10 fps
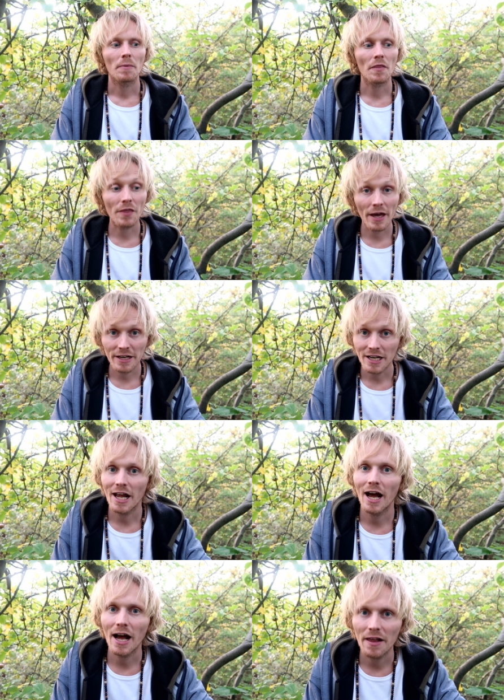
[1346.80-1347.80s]
But then
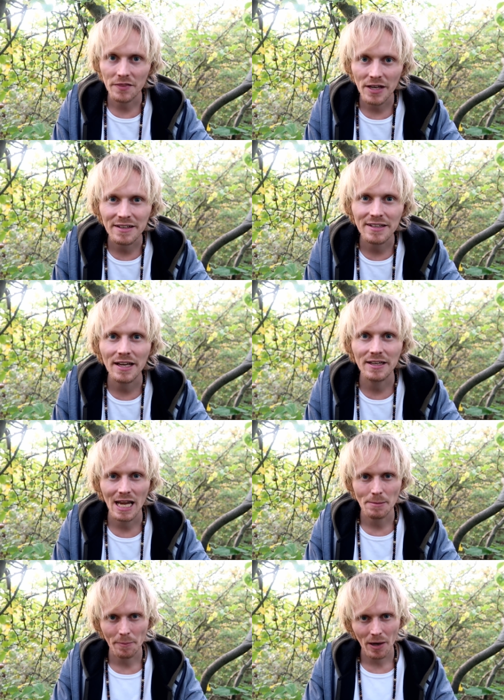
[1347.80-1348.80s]
the idea
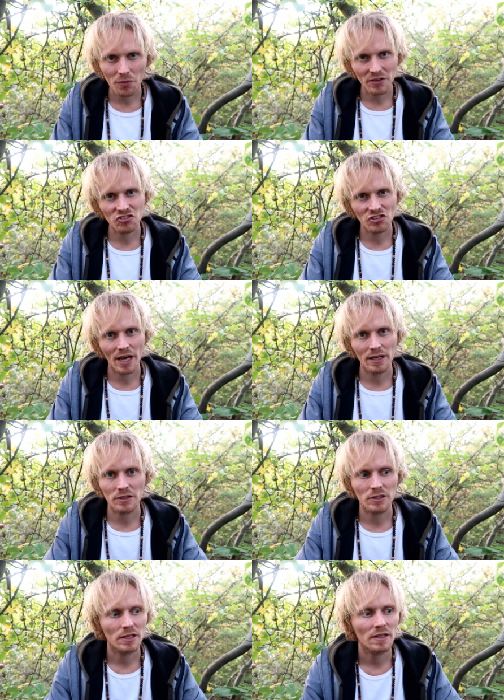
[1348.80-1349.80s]
came about this
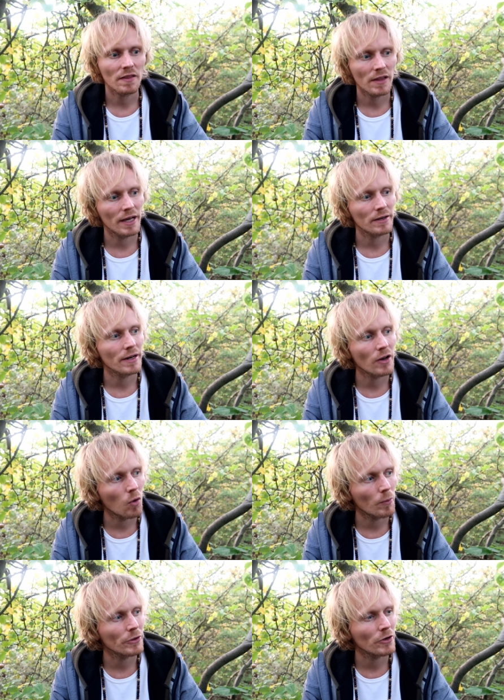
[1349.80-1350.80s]
channel that
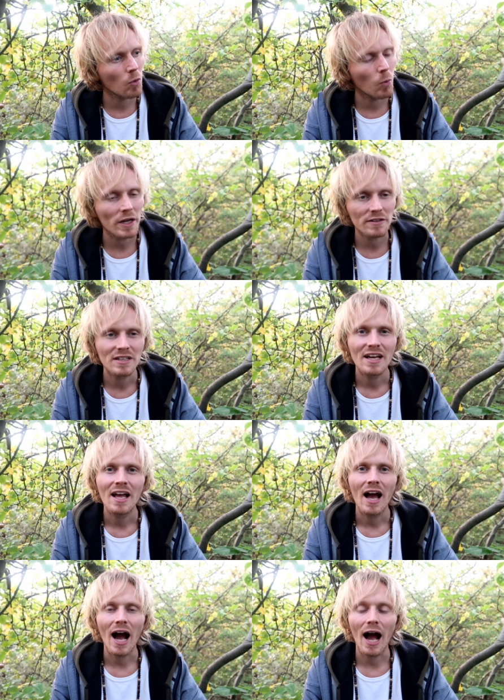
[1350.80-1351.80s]
no, but you know what?
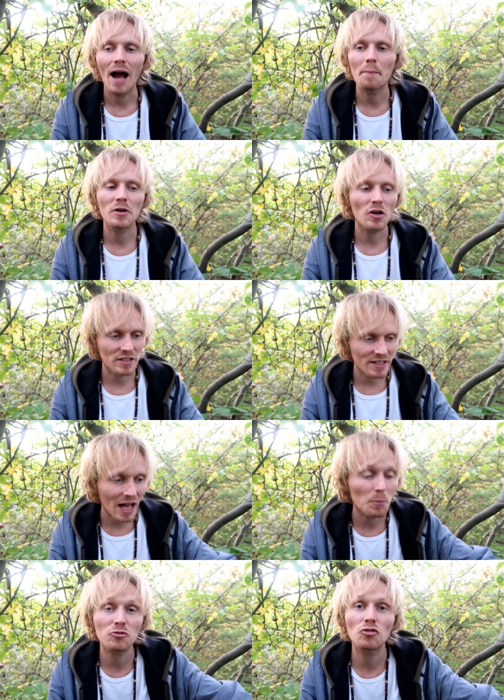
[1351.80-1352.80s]
Because it
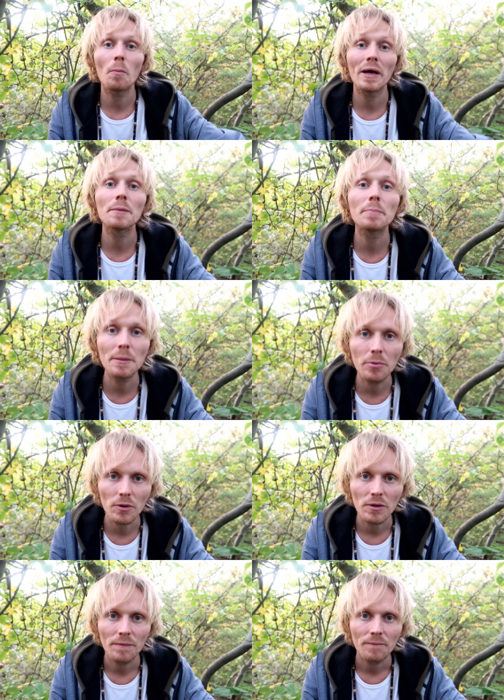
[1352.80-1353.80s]
helps so many
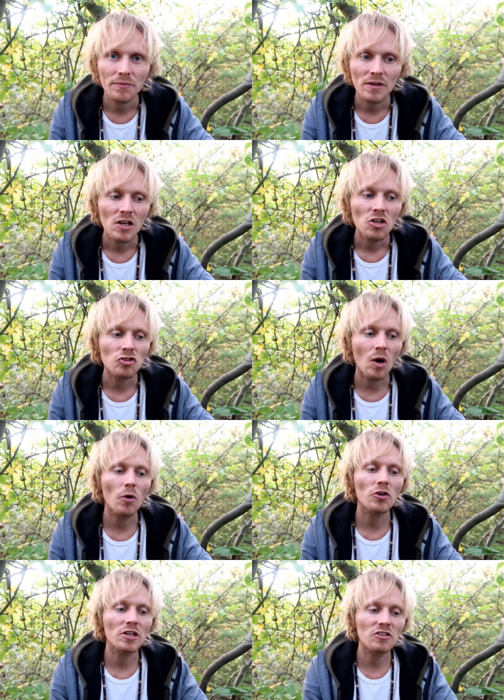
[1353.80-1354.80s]
people. So I
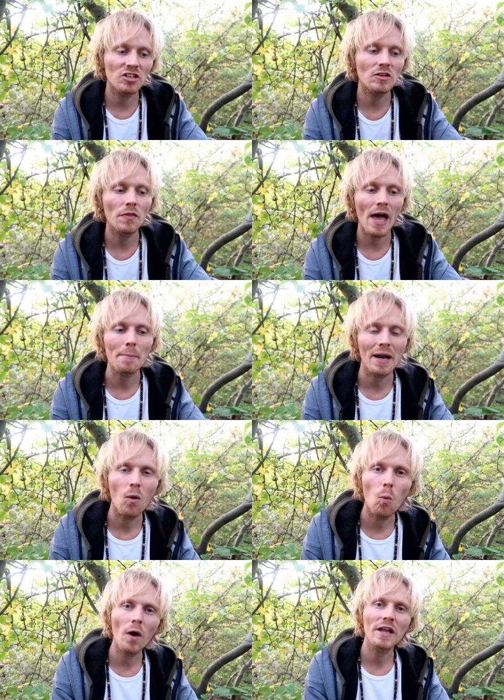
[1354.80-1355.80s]
want to continue that, but I
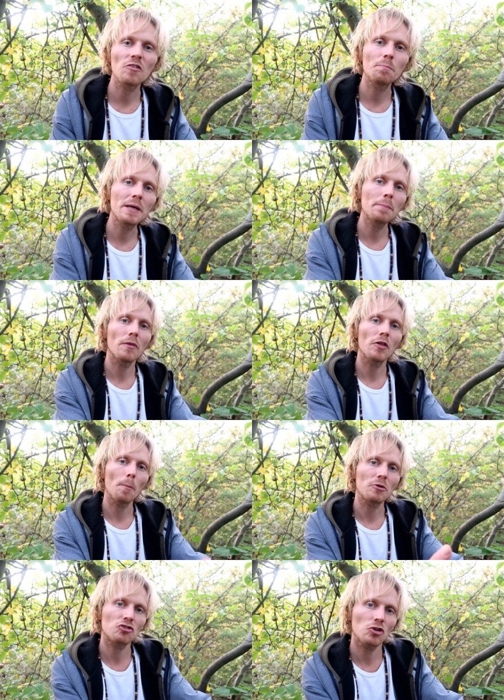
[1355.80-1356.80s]
want to give people the
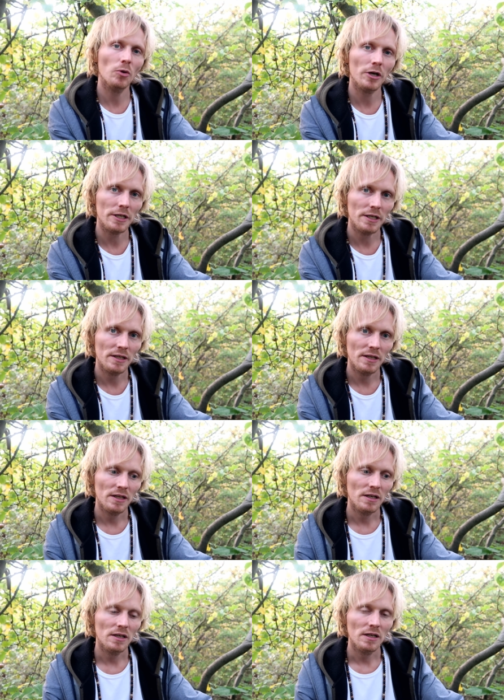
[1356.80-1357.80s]
opportunity
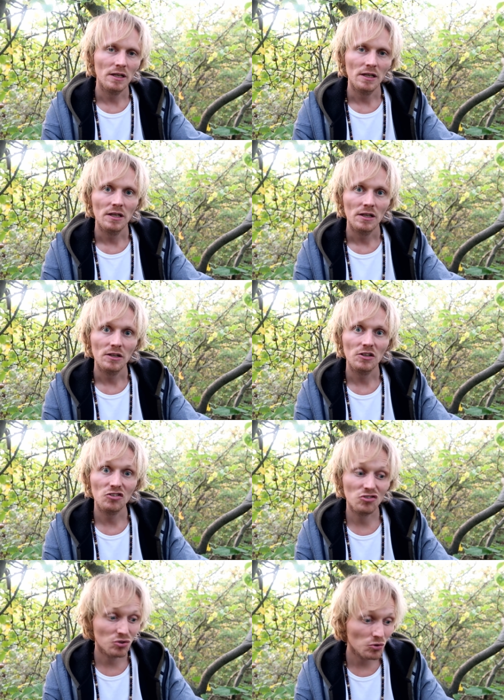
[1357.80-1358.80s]

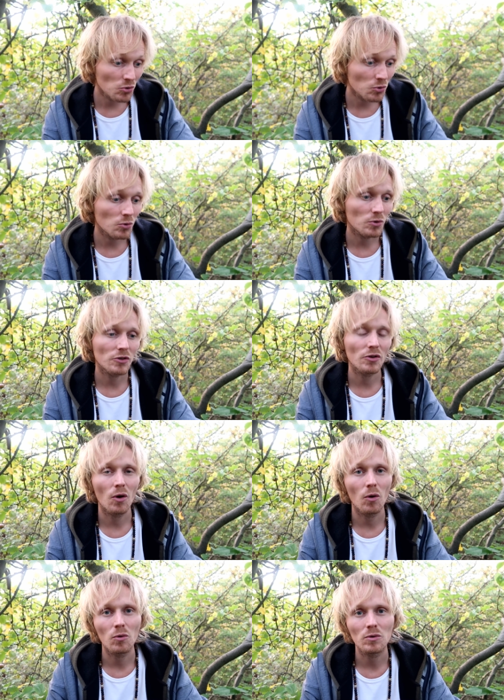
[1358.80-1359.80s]
to, you
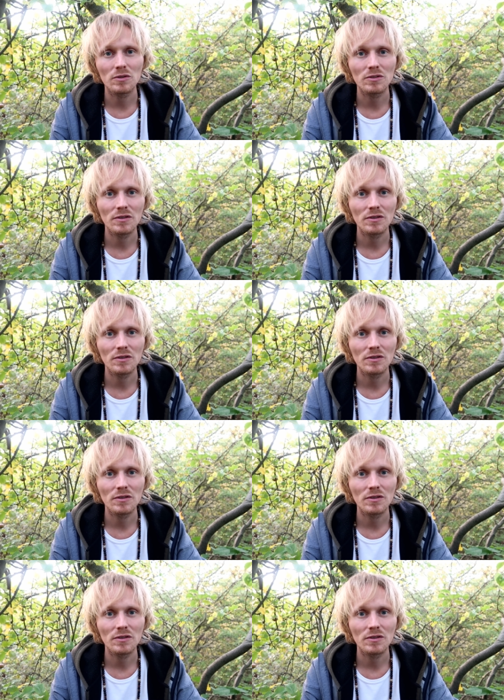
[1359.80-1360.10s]
know,